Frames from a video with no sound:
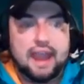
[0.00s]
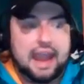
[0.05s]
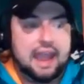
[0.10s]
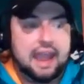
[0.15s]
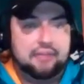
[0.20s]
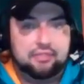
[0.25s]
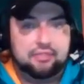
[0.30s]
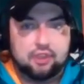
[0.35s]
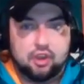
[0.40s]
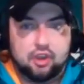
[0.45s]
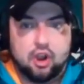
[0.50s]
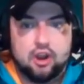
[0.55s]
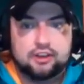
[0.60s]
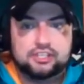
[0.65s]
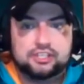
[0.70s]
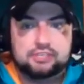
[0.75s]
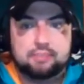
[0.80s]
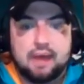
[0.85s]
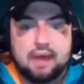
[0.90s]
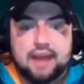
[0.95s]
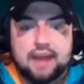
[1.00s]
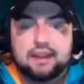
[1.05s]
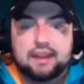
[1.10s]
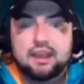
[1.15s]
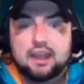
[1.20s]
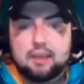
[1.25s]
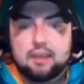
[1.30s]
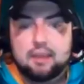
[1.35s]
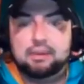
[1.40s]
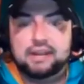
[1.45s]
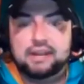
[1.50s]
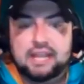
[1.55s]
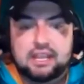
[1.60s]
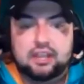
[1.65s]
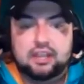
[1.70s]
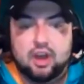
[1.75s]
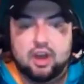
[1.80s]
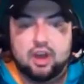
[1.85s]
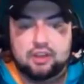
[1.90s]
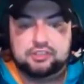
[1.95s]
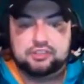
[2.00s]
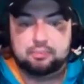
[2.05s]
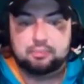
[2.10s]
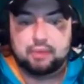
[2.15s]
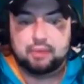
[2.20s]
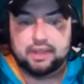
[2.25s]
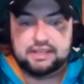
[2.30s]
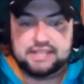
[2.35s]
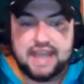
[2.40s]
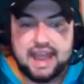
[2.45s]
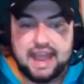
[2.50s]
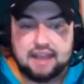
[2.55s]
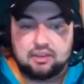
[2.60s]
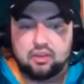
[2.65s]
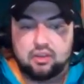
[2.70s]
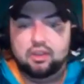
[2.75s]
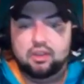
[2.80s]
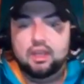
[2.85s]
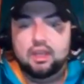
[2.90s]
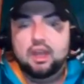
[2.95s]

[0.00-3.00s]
at the guard spot, but he can also play tackle.